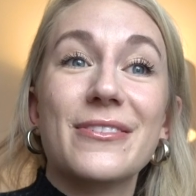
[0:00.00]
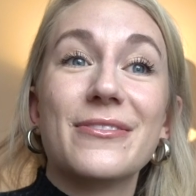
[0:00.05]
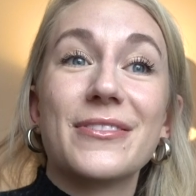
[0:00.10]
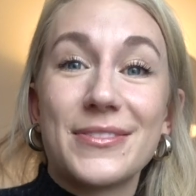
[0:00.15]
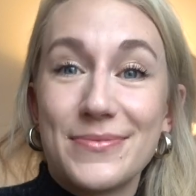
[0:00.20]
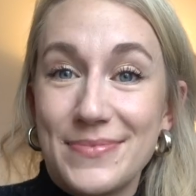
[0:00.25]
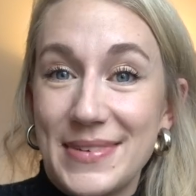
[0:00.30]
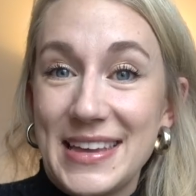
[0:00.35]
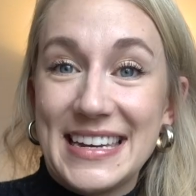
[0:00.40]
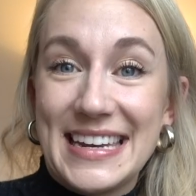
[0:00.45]

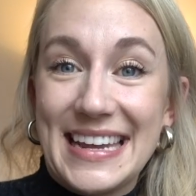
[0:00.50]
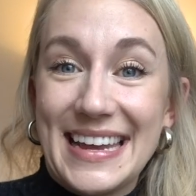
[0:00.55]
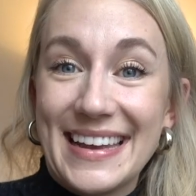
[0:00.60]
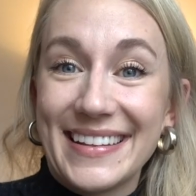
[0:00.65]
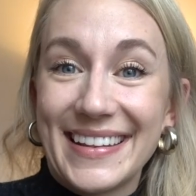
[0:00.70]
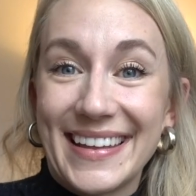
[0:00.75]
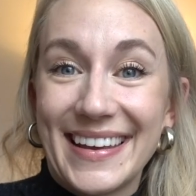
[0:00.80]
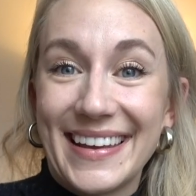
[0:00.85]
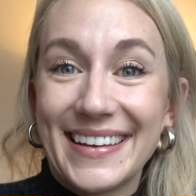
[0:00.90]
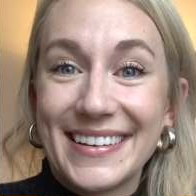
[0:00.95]
with me and
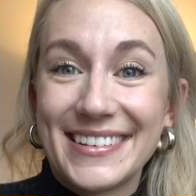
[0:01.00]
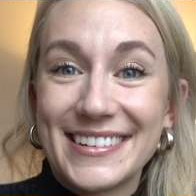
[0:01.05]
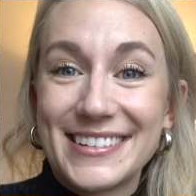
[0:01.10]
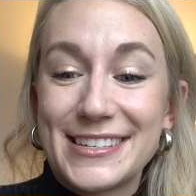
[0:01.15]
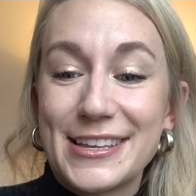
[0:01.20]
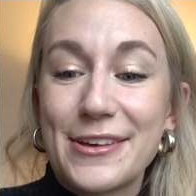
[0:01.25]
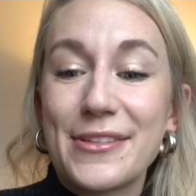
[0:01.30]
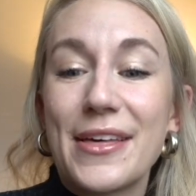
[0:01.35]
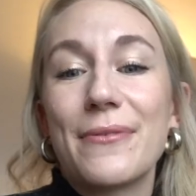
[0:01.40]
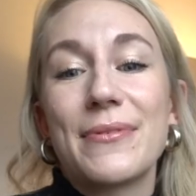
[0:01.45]
Haley
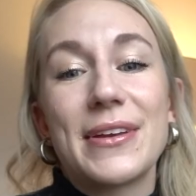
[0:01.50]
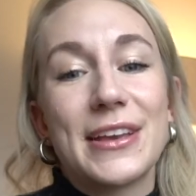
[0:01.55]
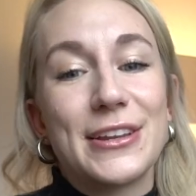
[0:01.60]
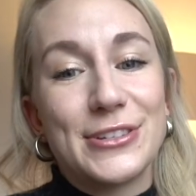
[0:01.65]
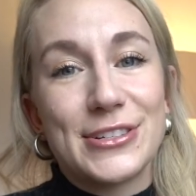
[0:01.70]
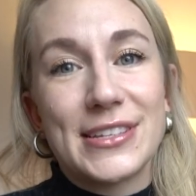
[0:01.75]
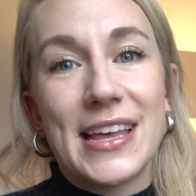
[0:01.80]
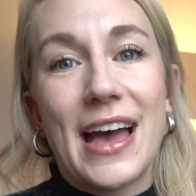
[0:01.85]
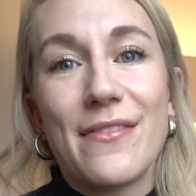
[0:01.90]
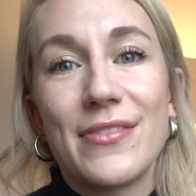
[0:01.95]
so that we can
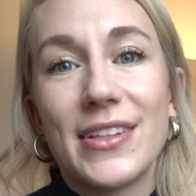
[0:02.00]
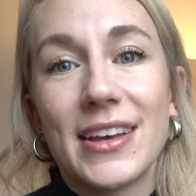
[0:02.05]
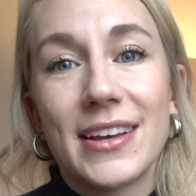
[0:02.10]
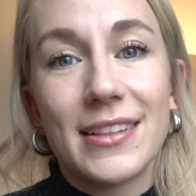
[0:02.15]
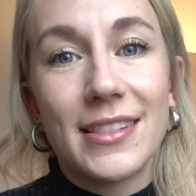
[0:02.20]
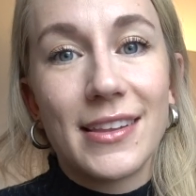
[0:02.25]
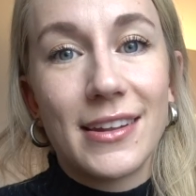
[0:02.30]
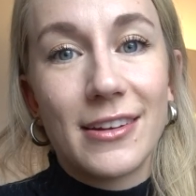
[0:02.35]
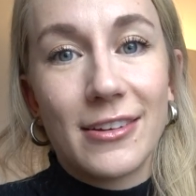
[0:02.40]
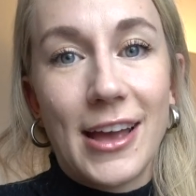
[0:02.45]
just have like
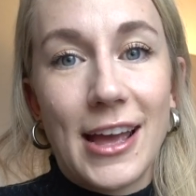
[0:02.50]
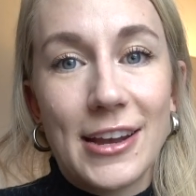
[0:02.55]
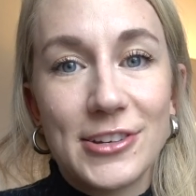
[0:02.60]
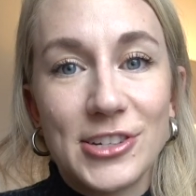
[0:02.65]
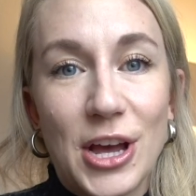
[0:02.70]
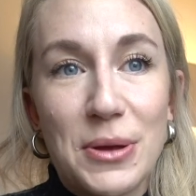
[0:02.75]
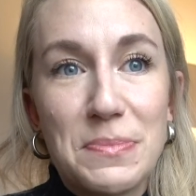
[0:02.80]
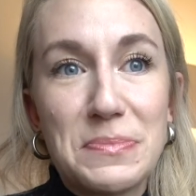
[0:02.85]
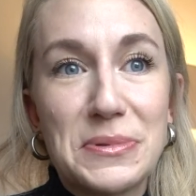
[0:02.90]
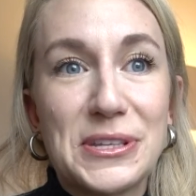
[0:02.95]
a little
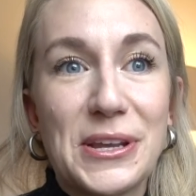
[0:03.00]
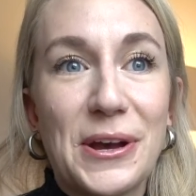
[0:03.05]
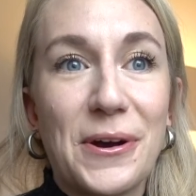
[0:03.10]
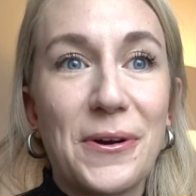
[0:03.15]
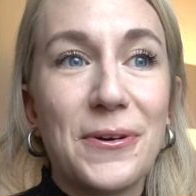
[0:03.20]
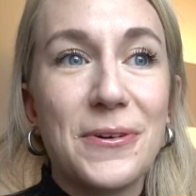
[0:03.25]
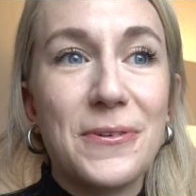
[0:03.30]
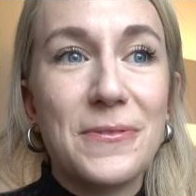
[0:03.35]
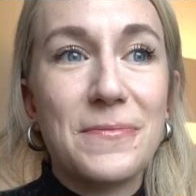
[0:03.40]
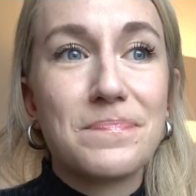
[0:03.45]
catch up.
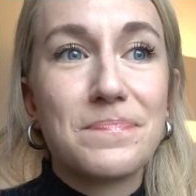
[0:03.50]
So